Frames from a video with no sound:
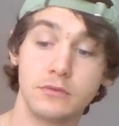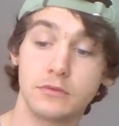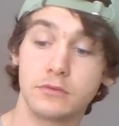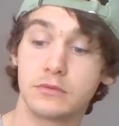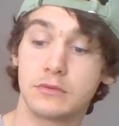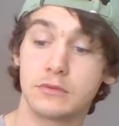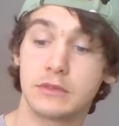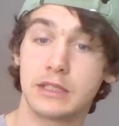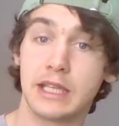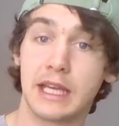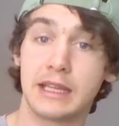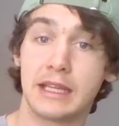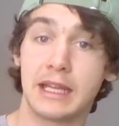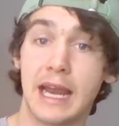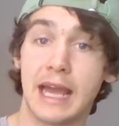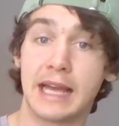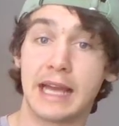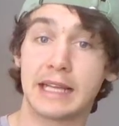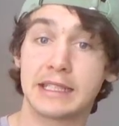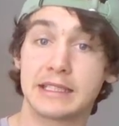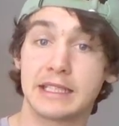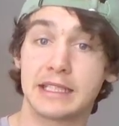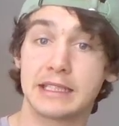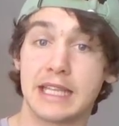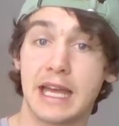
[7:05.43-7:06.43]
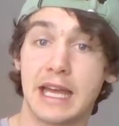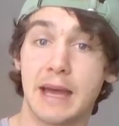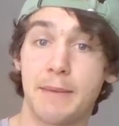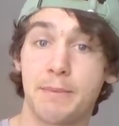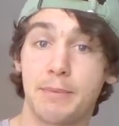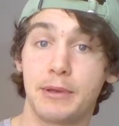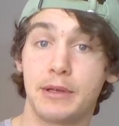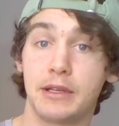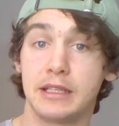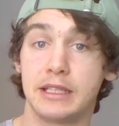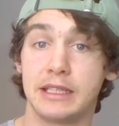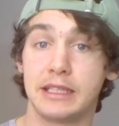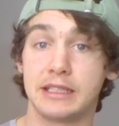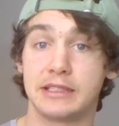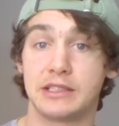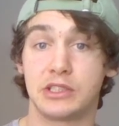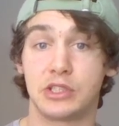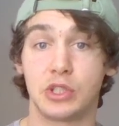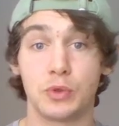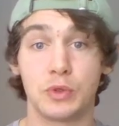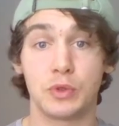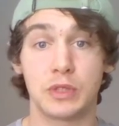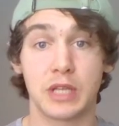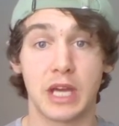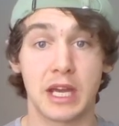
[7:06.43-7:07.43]
Then the next example is
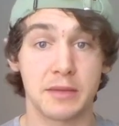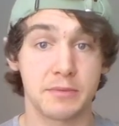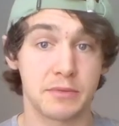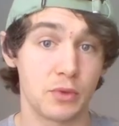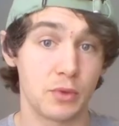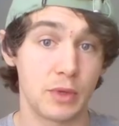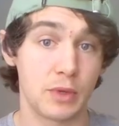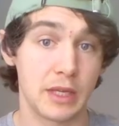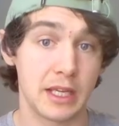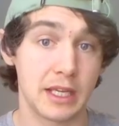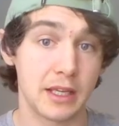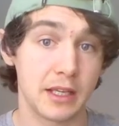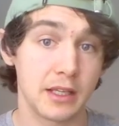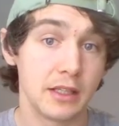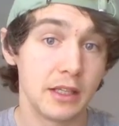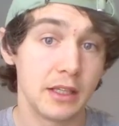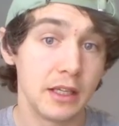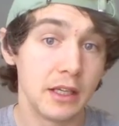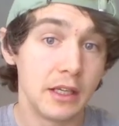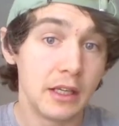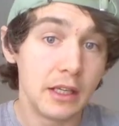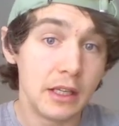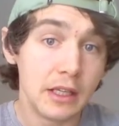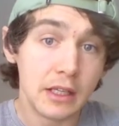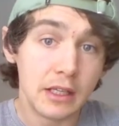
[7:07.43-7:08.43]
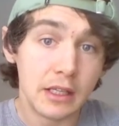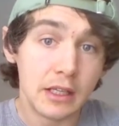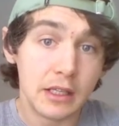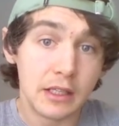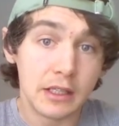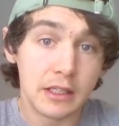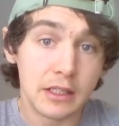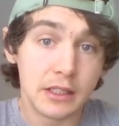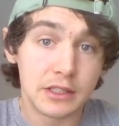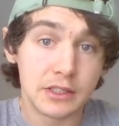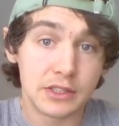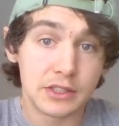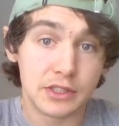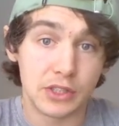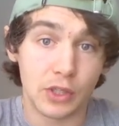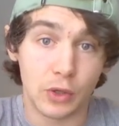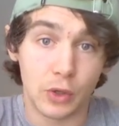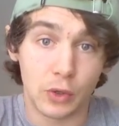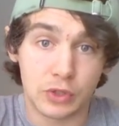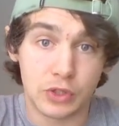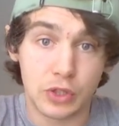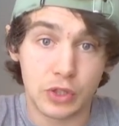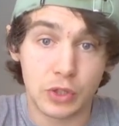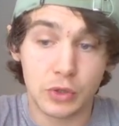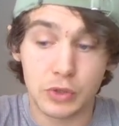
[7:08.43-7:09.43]
2 times a week.
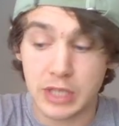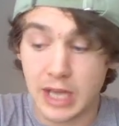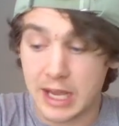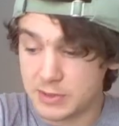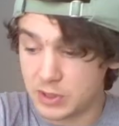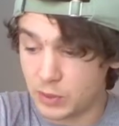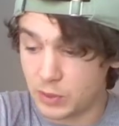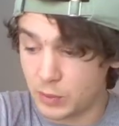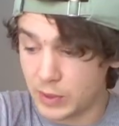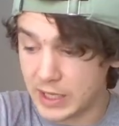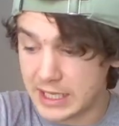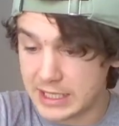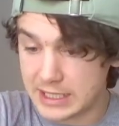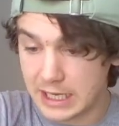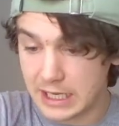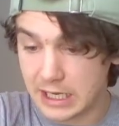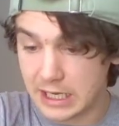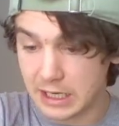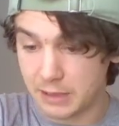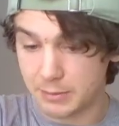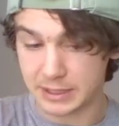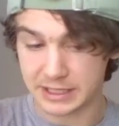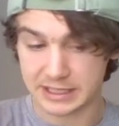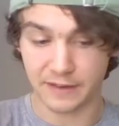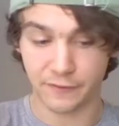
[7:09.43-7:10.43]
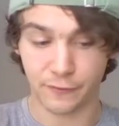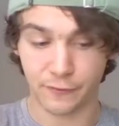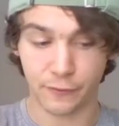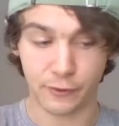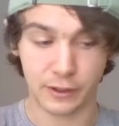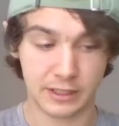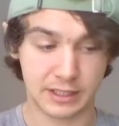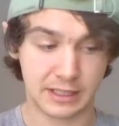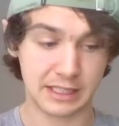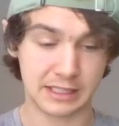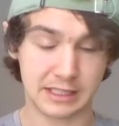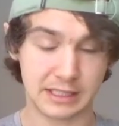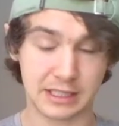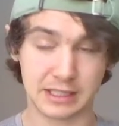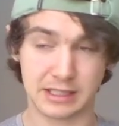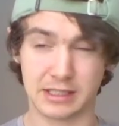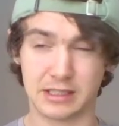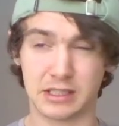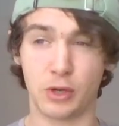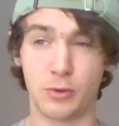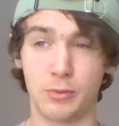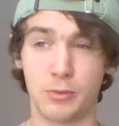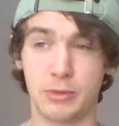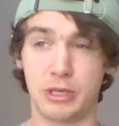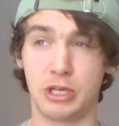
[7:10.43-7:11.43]
So 2 times a week is a little bit different. This is
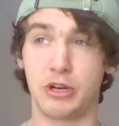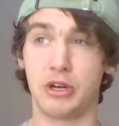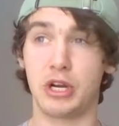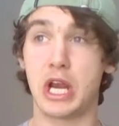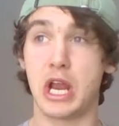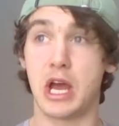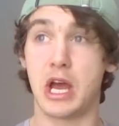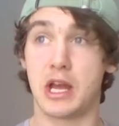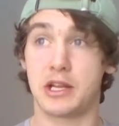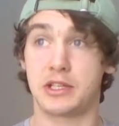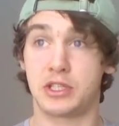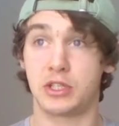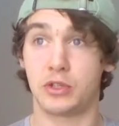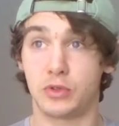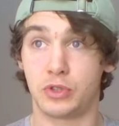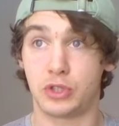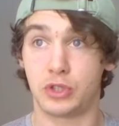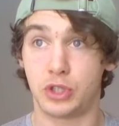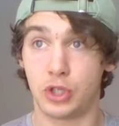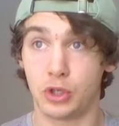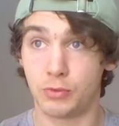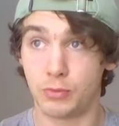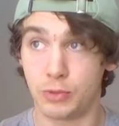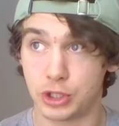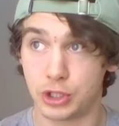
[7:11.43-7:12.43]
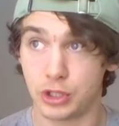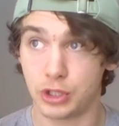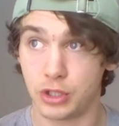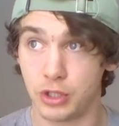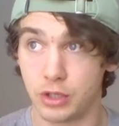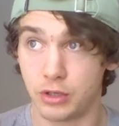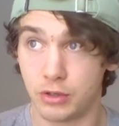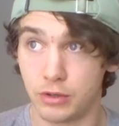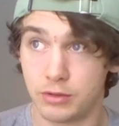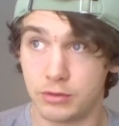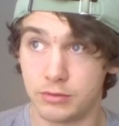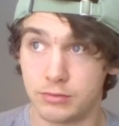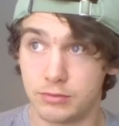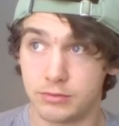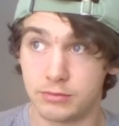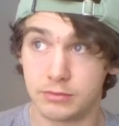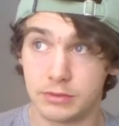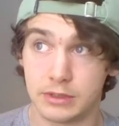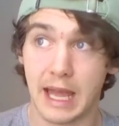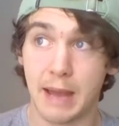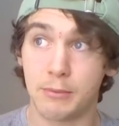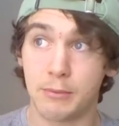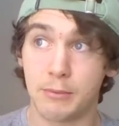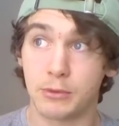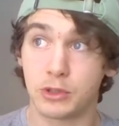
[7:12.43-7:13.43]
assuming you're not doing
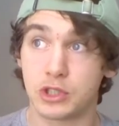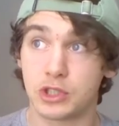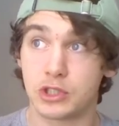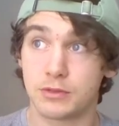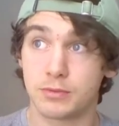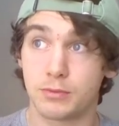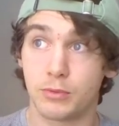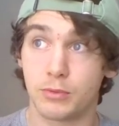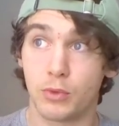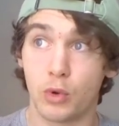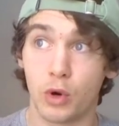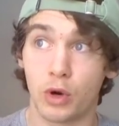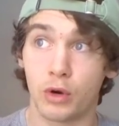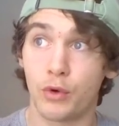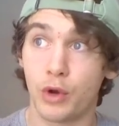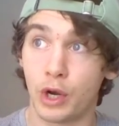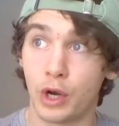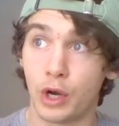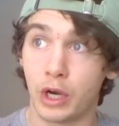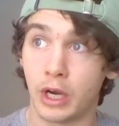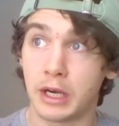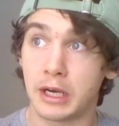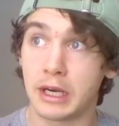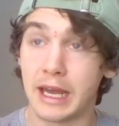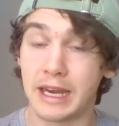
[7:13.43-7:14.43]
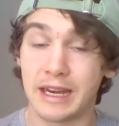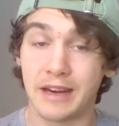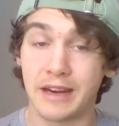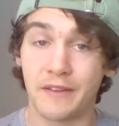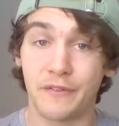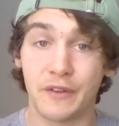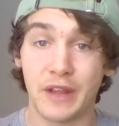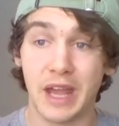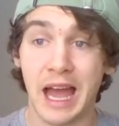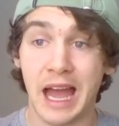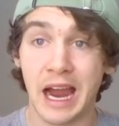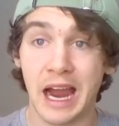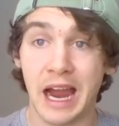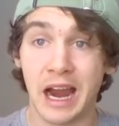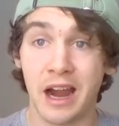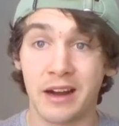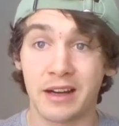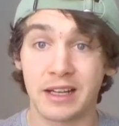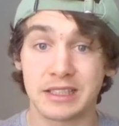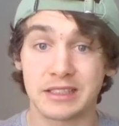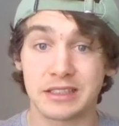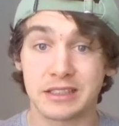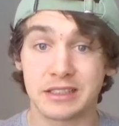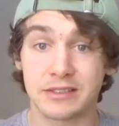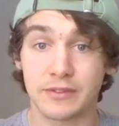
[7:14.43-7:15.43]
that much more running. And if you are,
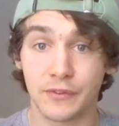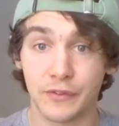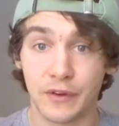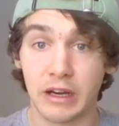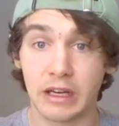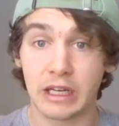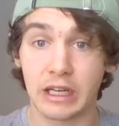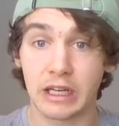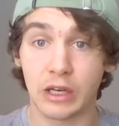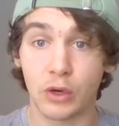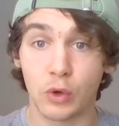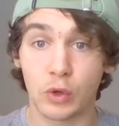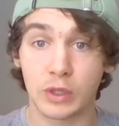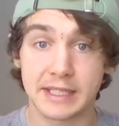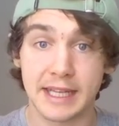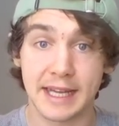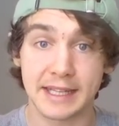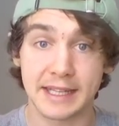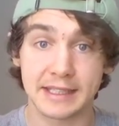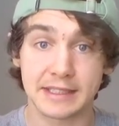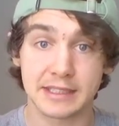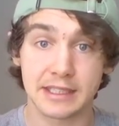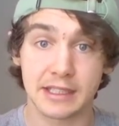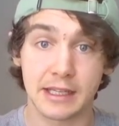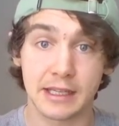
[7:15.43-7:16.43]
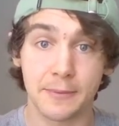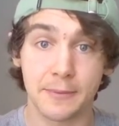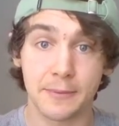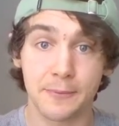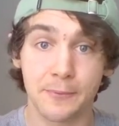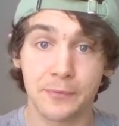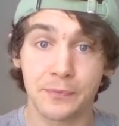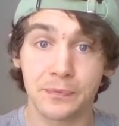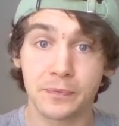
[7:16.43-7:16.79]
it's fairly low intensity.